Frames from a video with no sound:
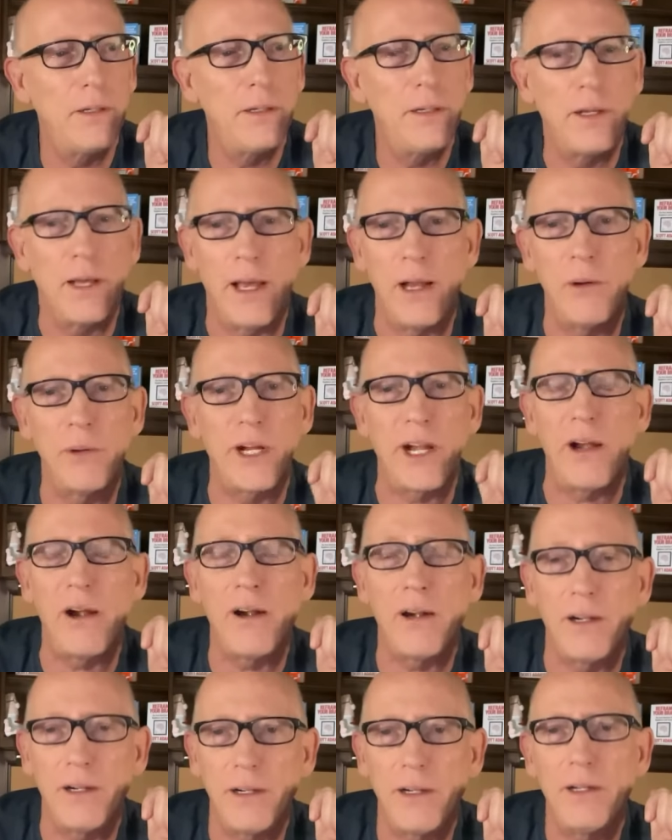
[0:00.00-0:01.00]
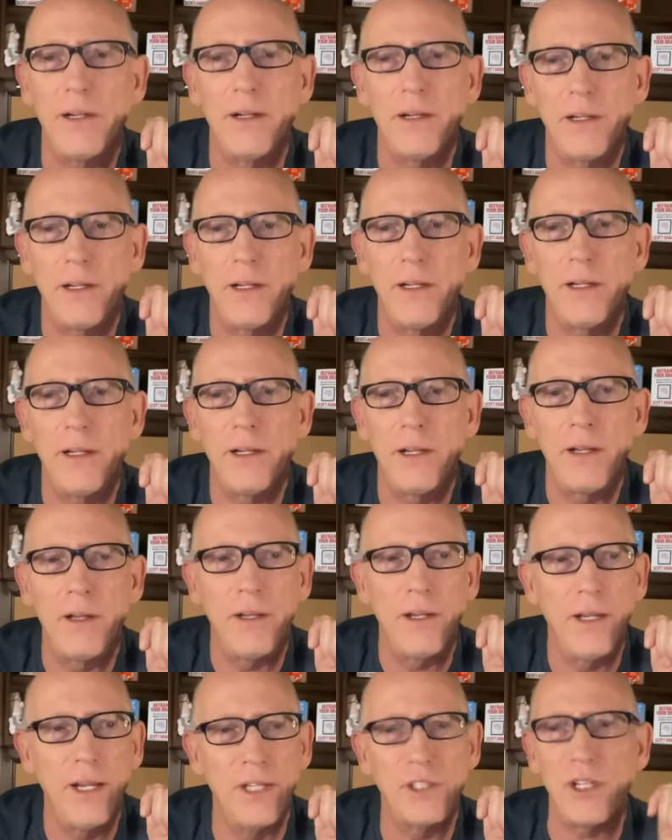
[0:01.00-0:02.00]
I don't care.
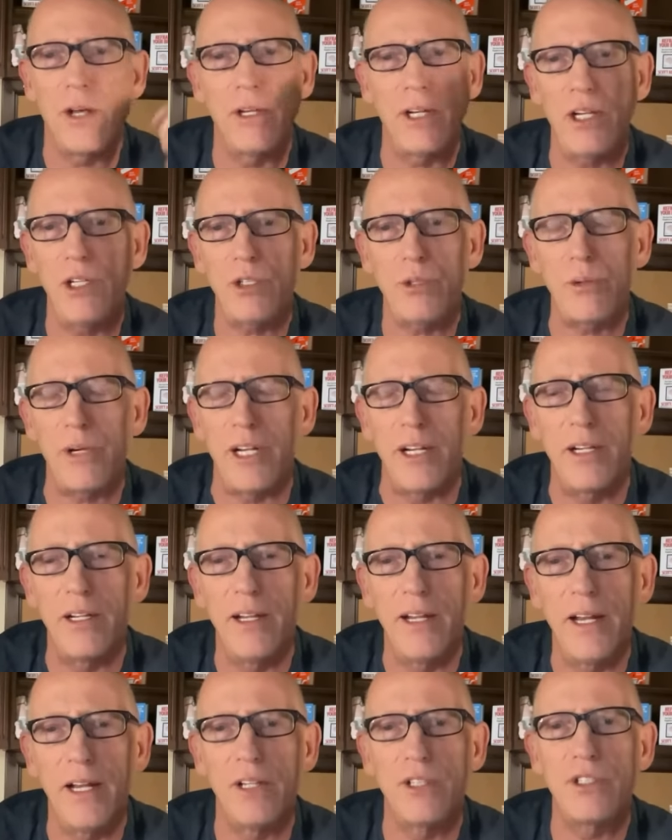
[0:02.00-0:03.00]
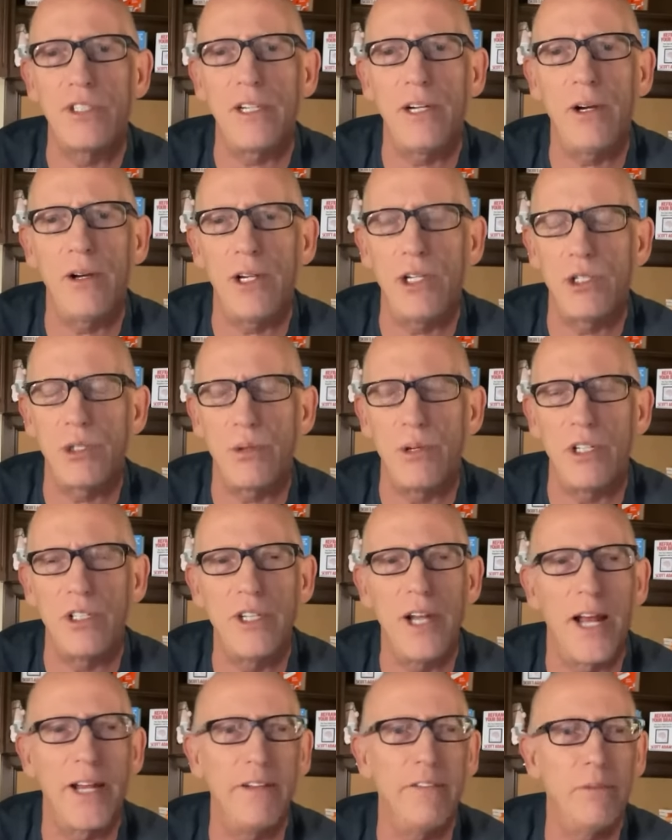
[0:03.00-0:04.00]
It's all history. And it's their history. It's
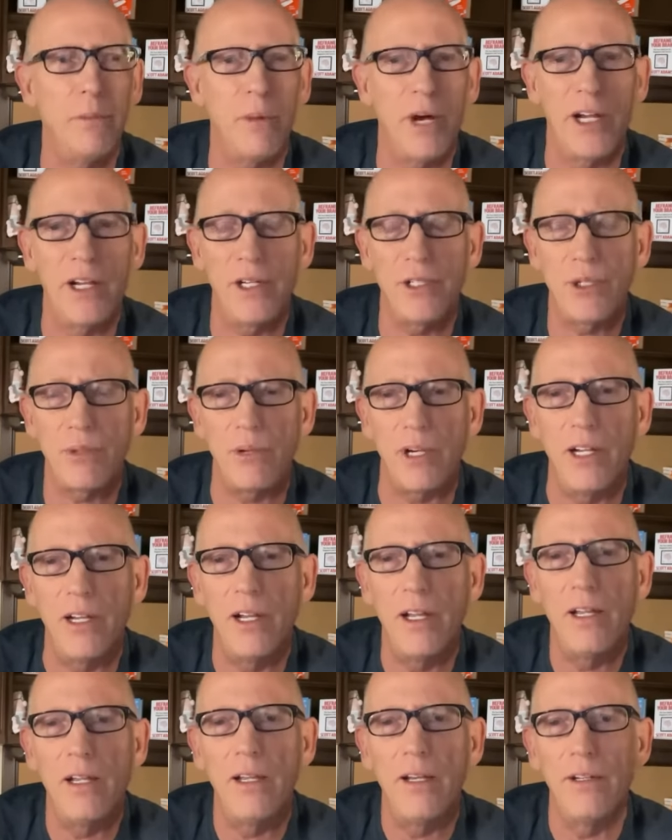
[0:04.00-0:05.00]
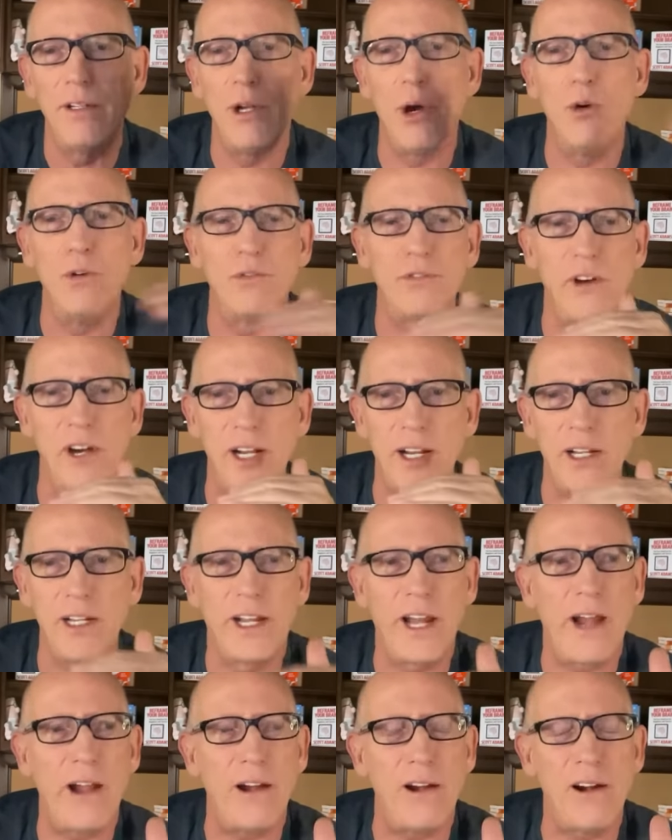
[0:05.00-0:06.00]
not even my history. Don't fucking
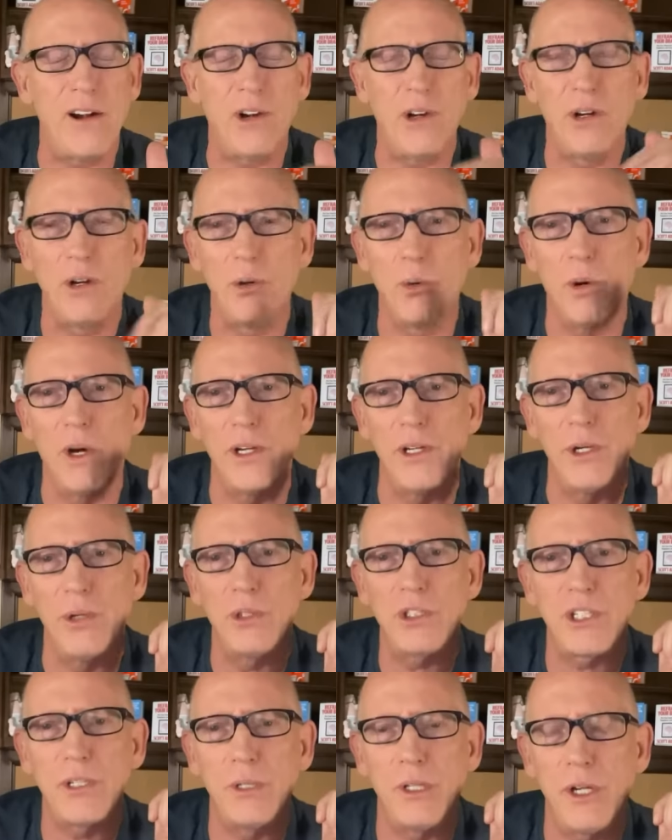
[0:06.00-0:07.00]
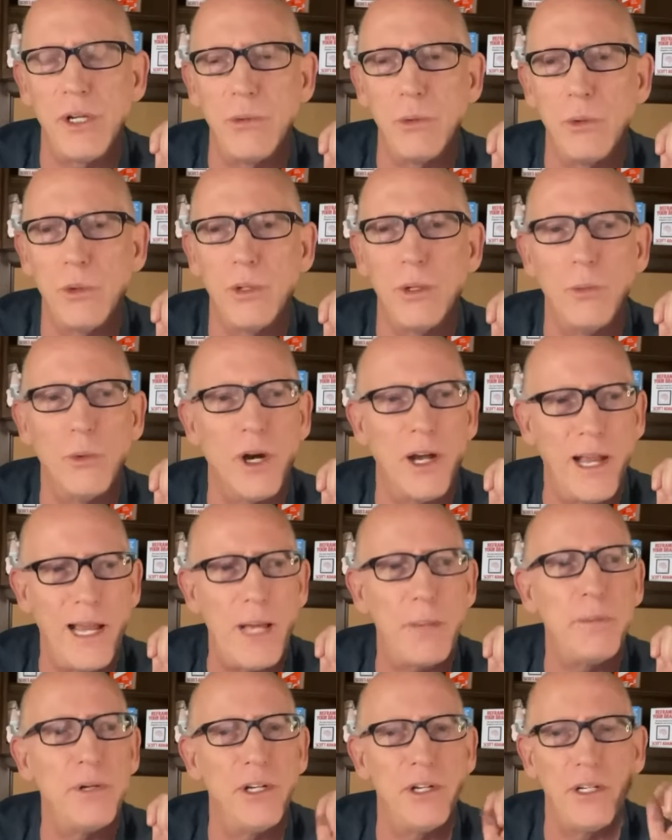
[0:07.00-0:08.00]
care what
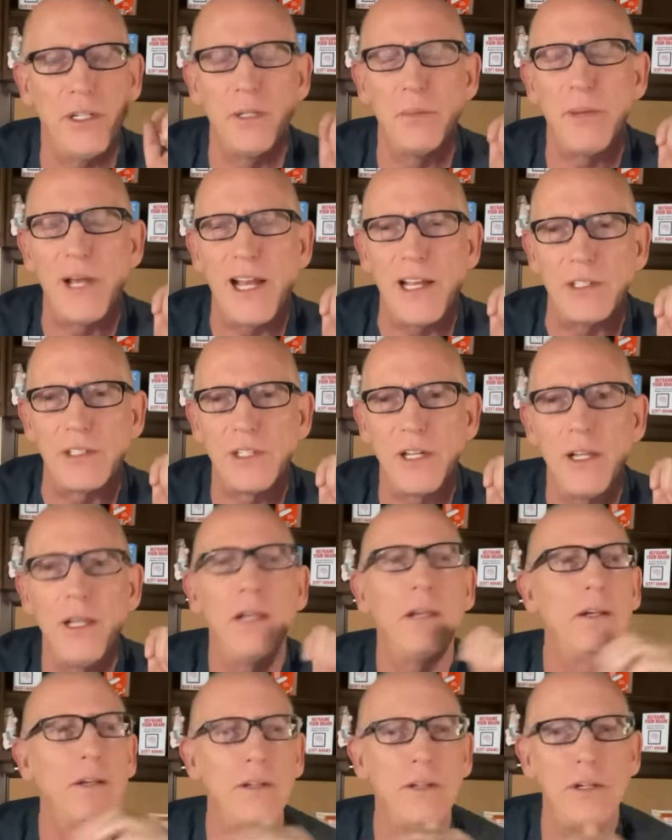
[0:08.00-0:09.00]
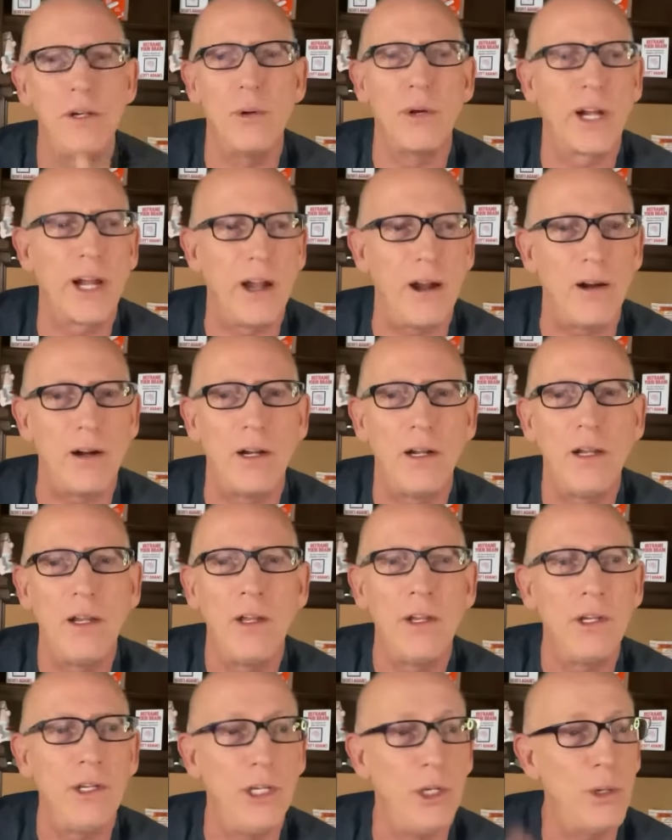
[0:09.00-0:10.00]
happened in the past. Don't care.
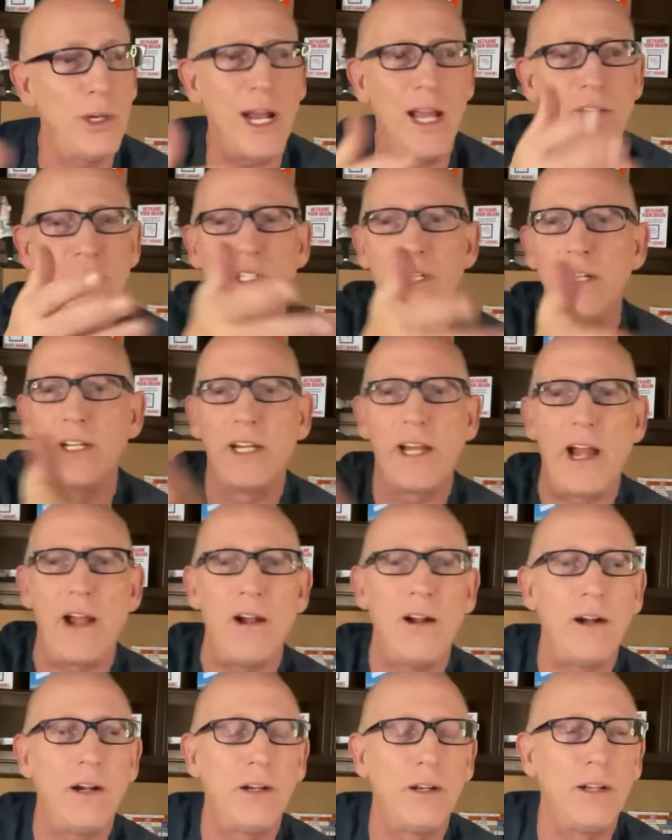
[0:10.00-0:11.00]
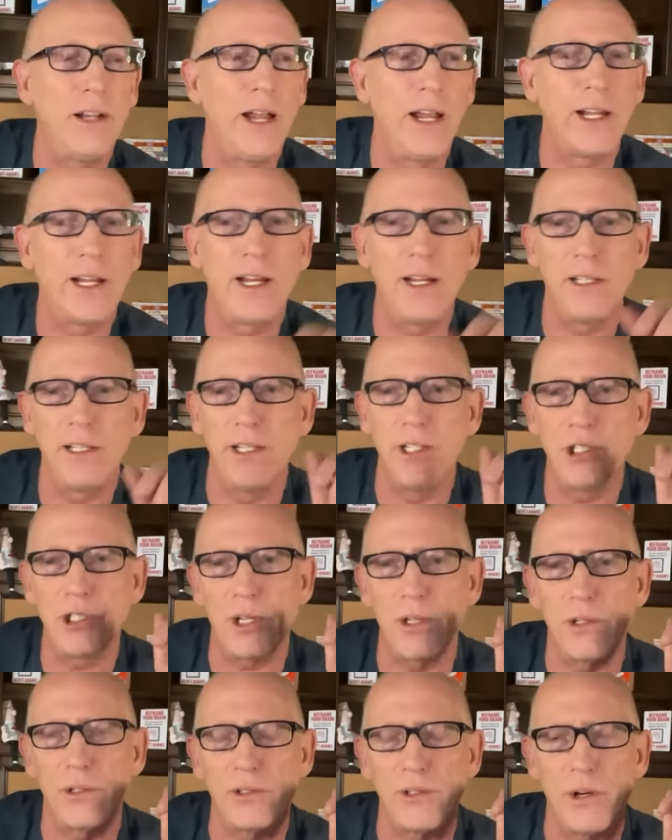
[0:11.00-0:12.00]
You guys can care and kill each
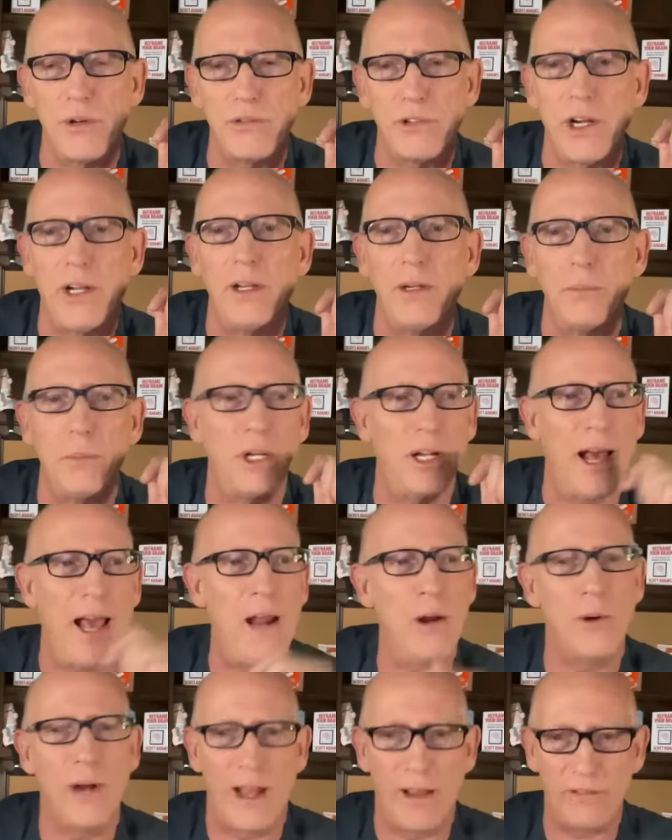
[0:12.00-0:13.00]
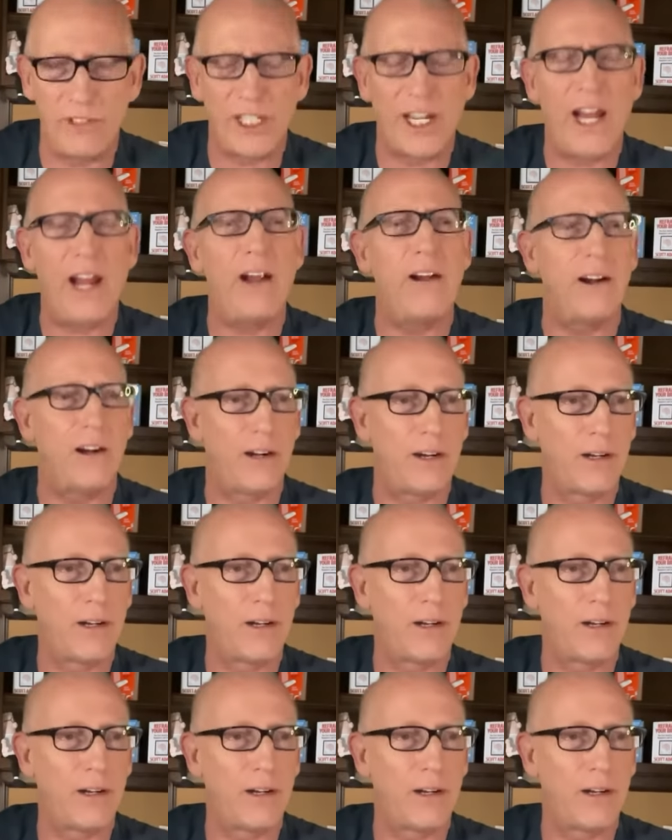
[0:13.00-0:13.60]
other over it, but I don't have to care.